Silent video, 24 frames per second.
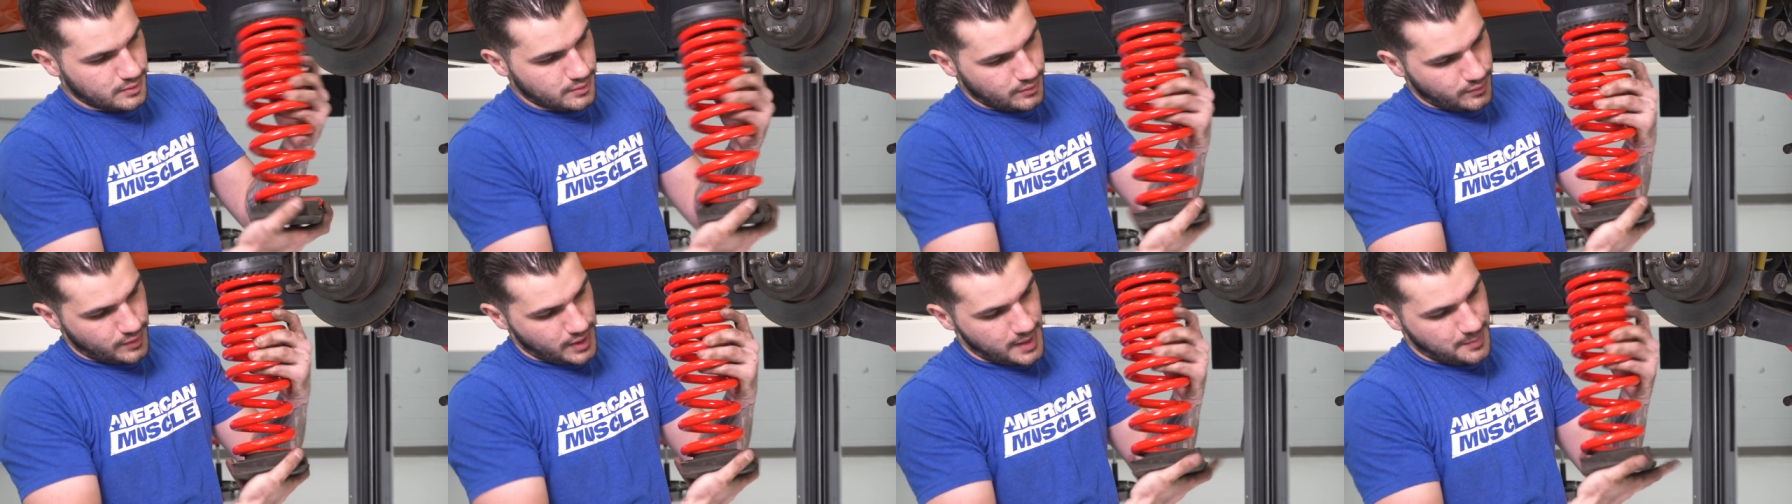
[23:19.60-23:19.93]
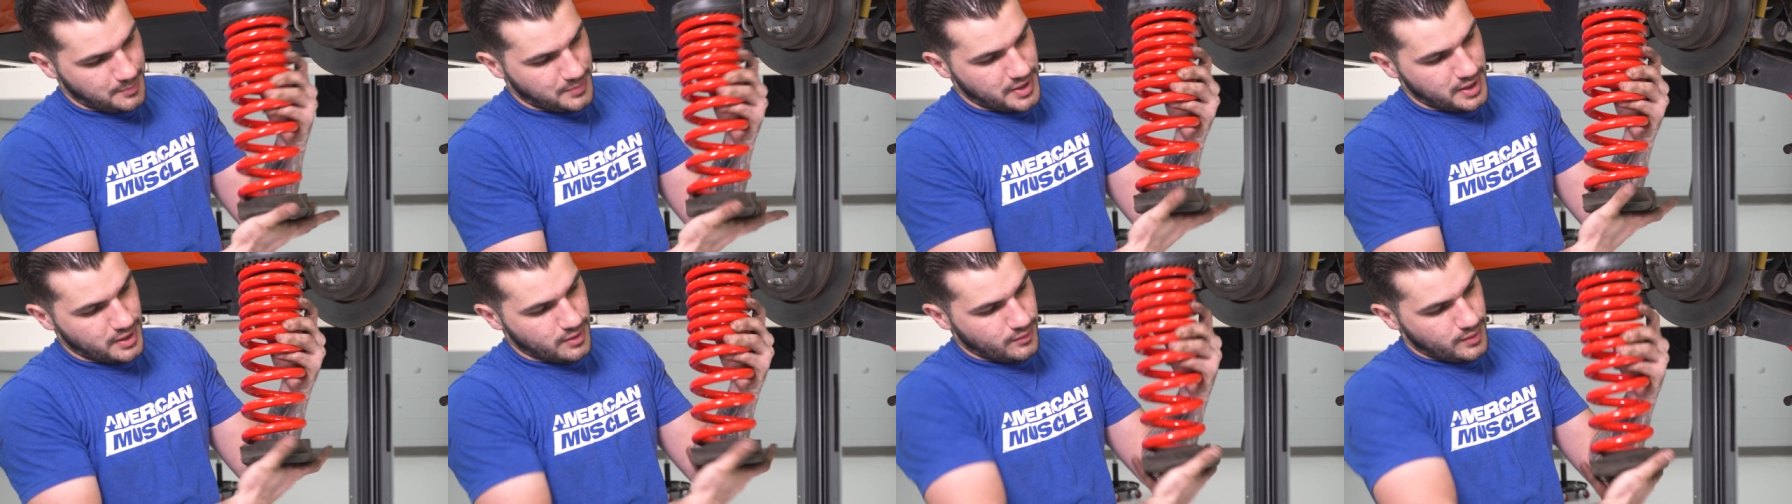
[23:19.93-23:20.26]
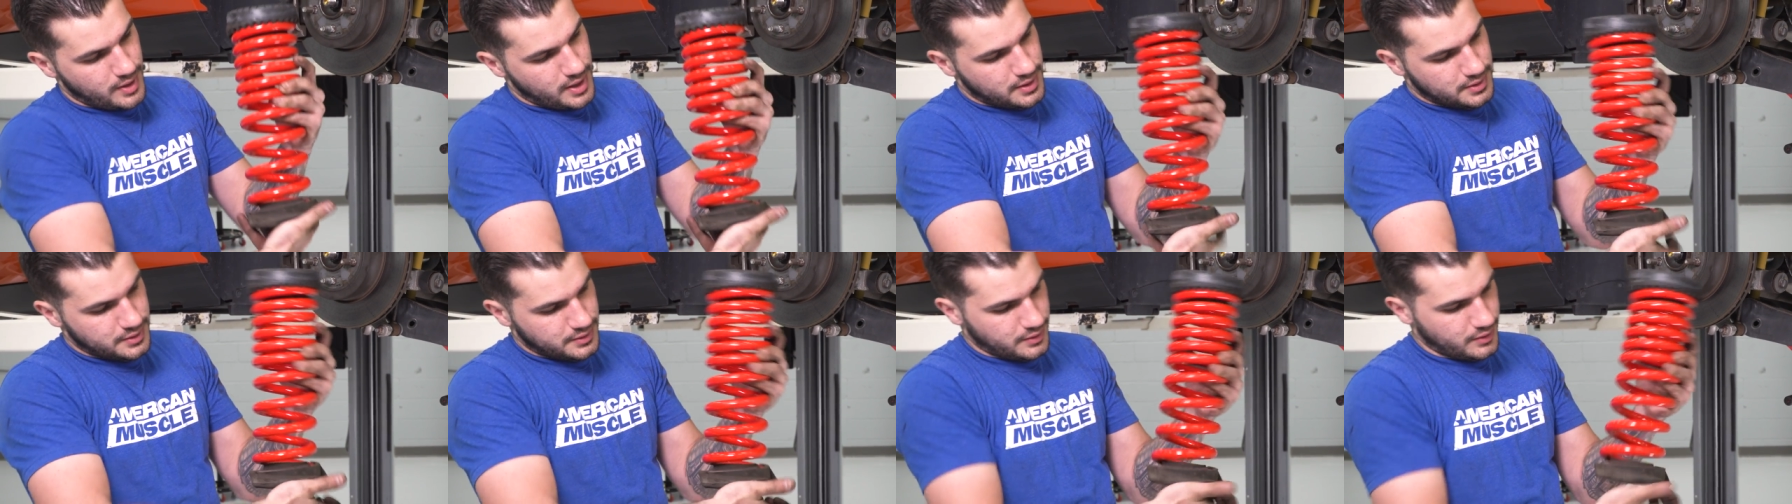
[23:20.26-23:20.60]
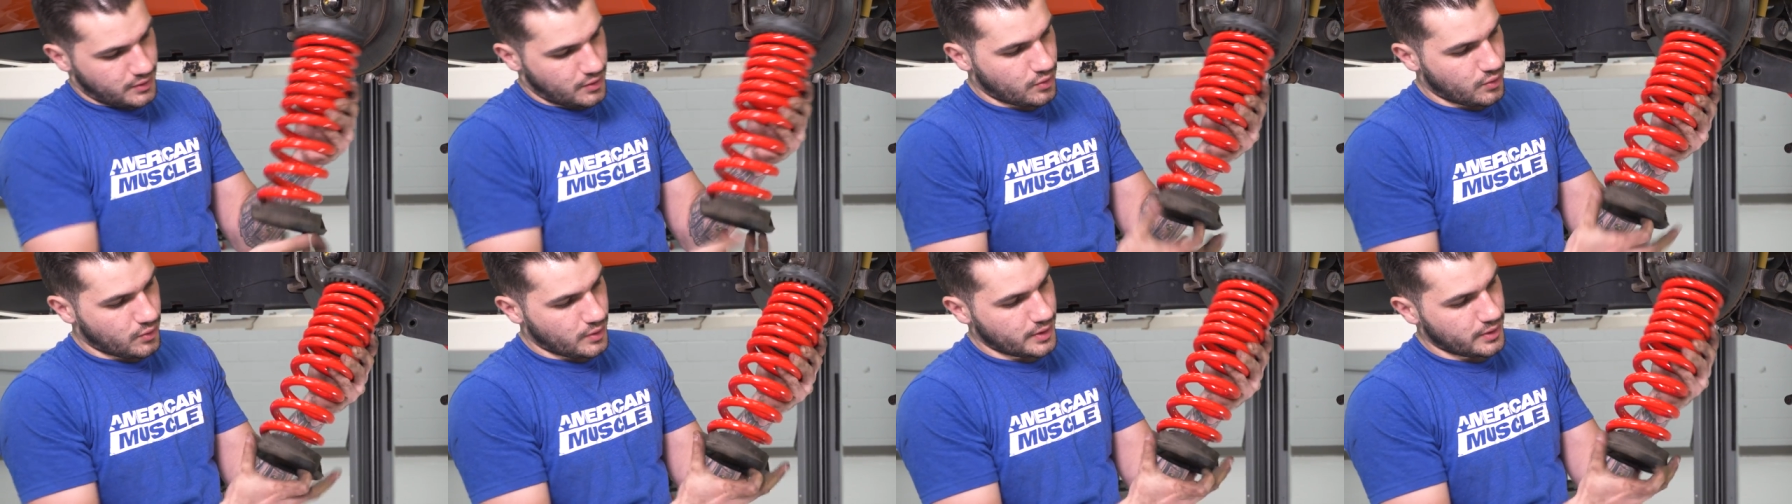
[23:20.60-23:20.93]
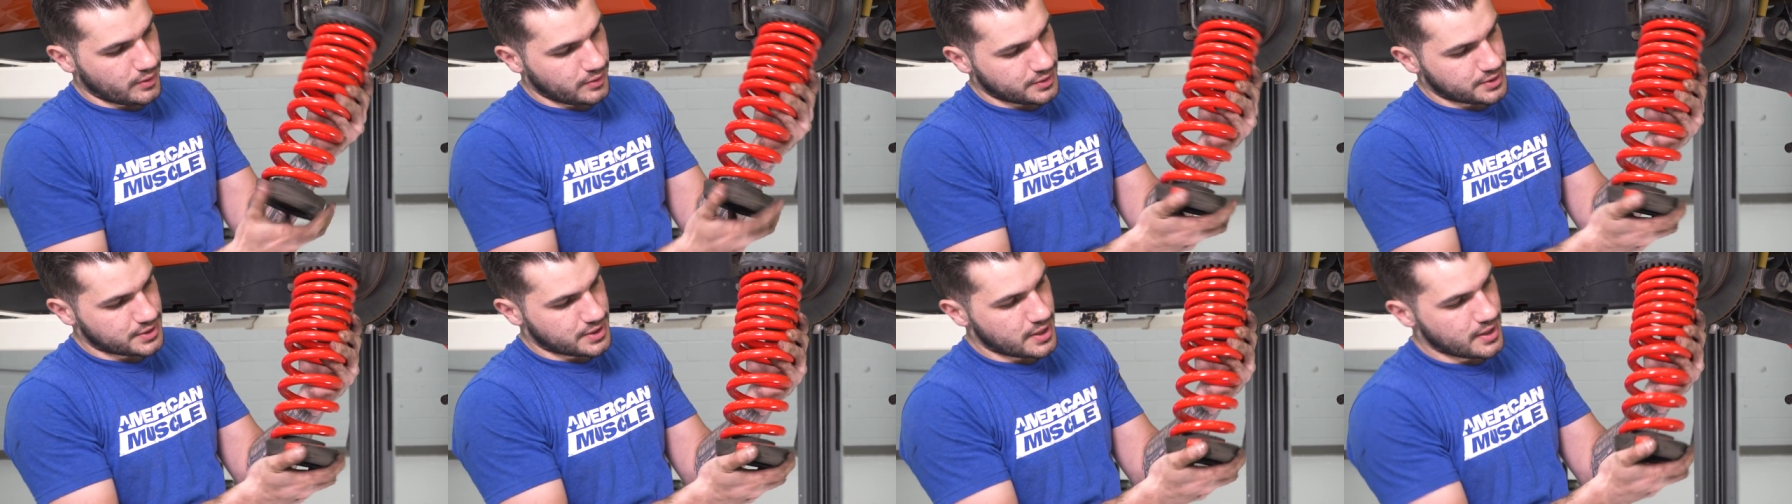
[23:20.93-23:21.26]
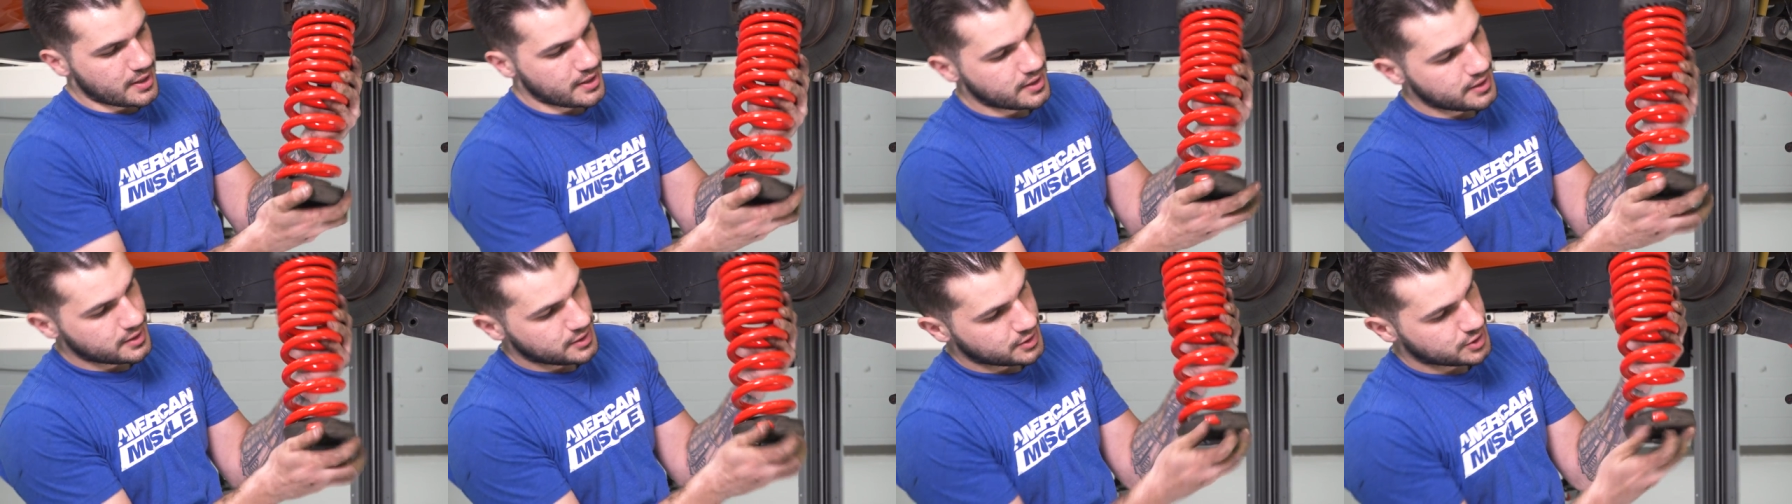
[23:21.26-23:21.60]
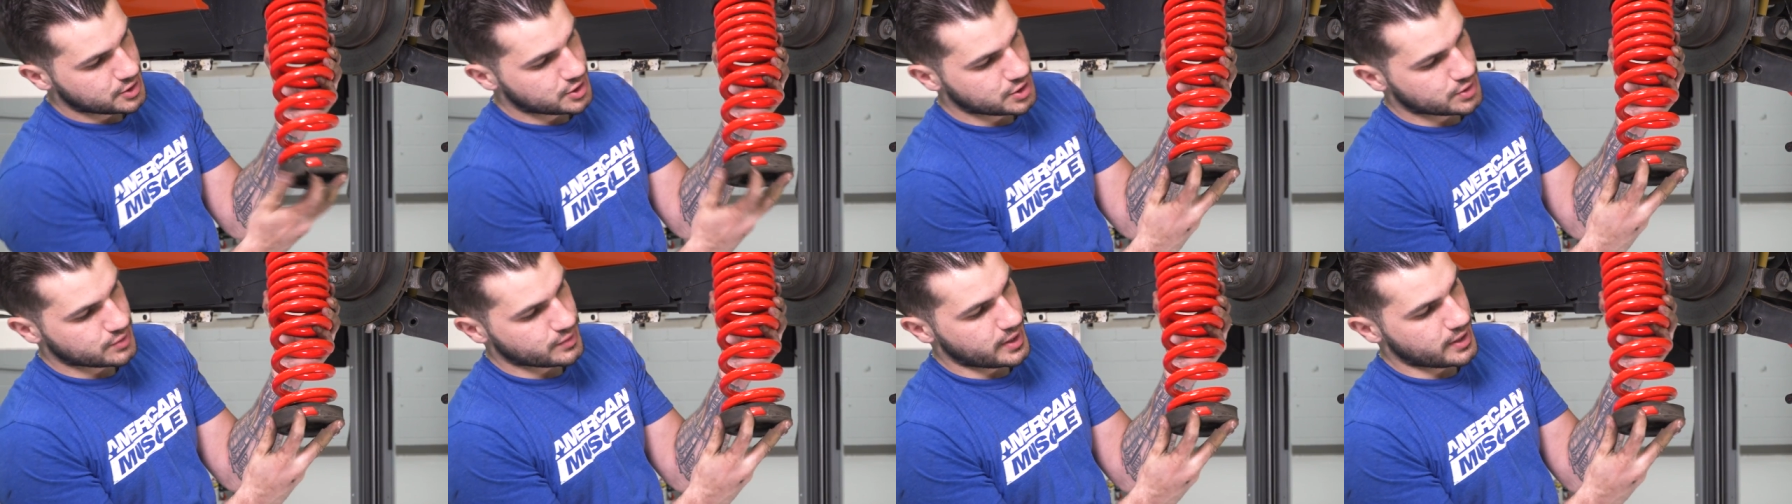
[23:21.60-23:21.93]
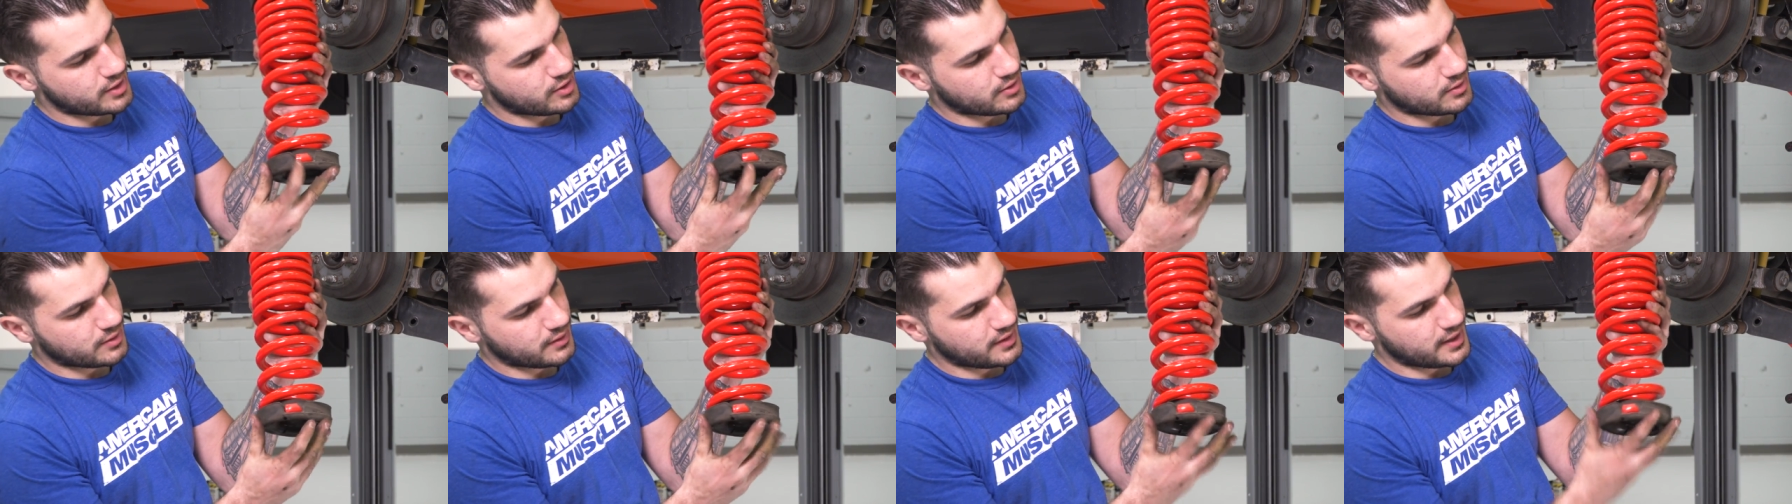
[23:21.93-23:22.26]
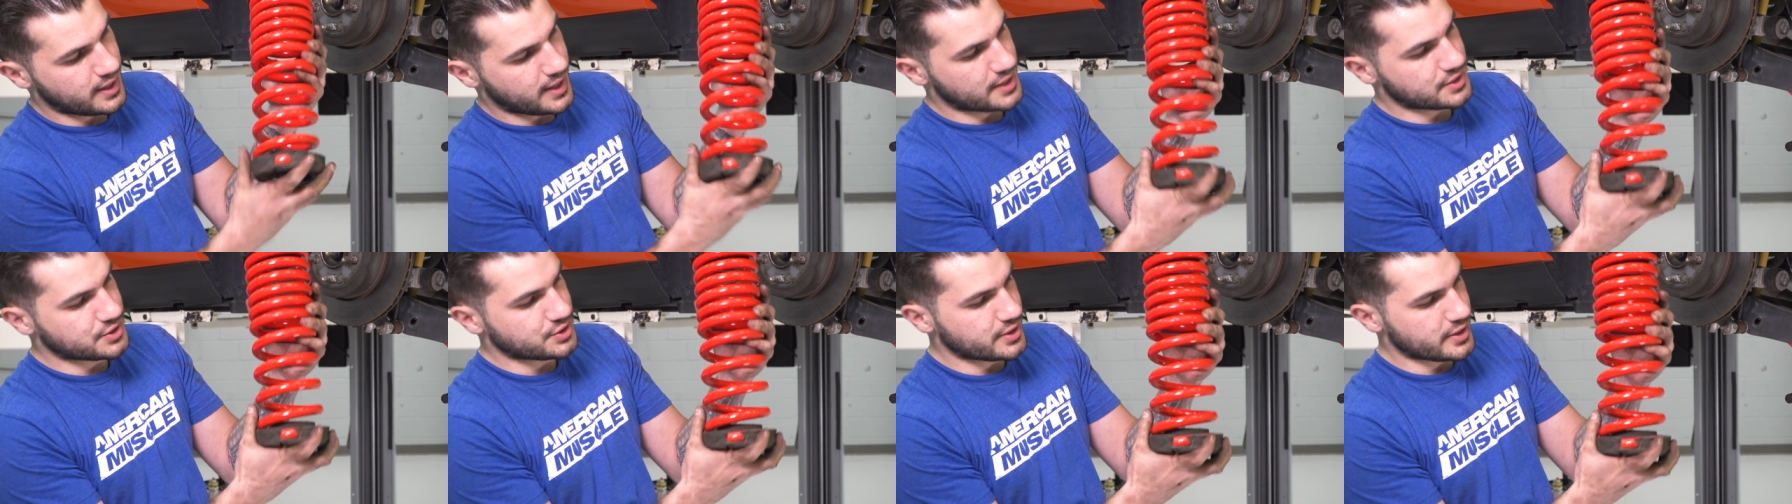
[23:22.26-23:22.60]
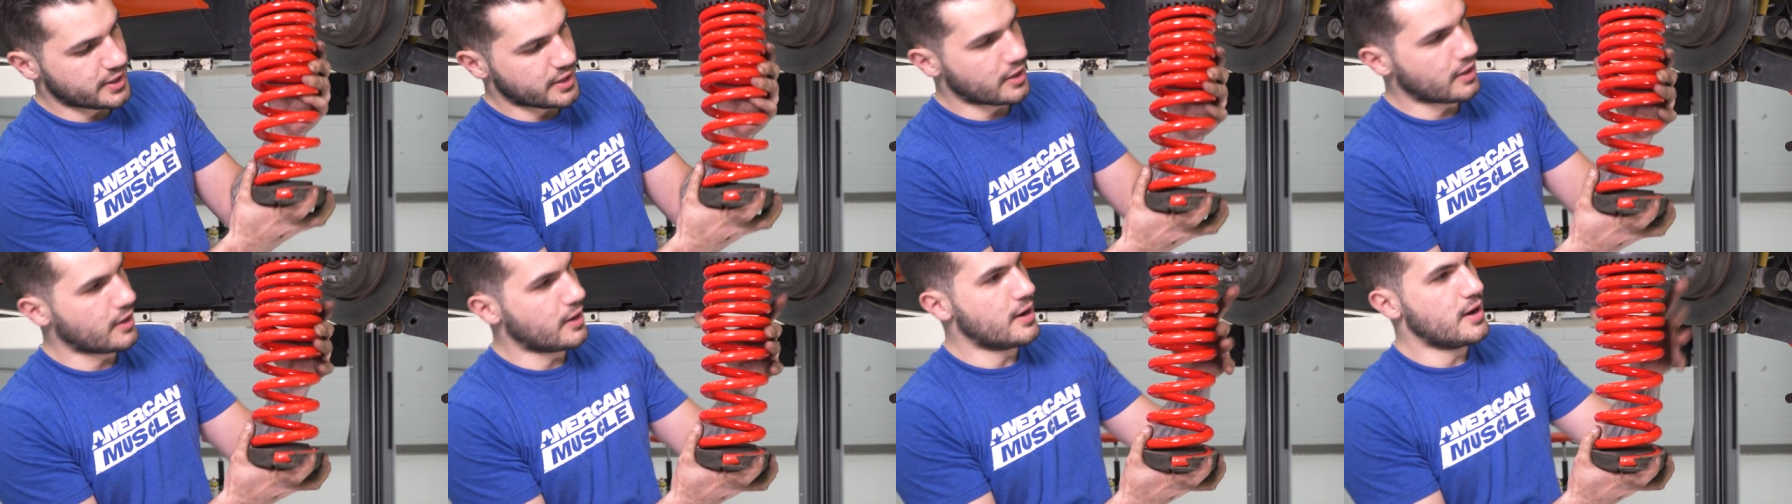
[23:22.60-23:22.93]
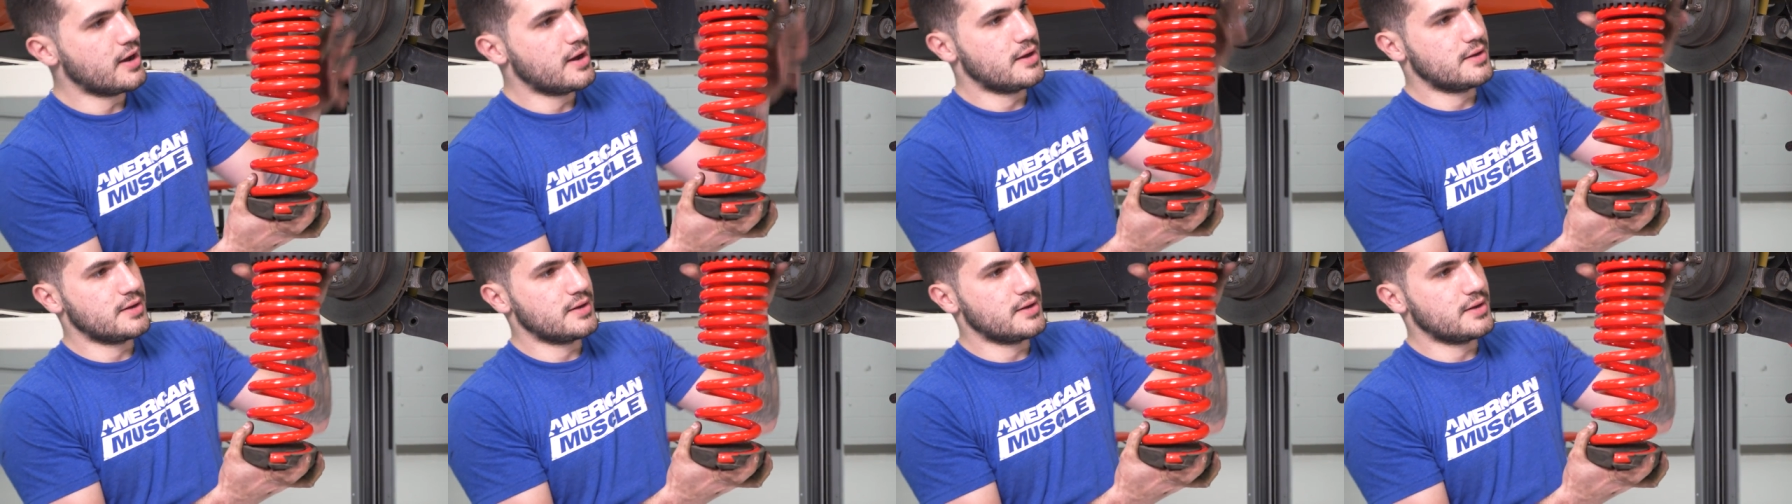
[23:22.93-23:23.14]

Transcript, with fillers: Wrap that around to the coils, straight onto the edge there.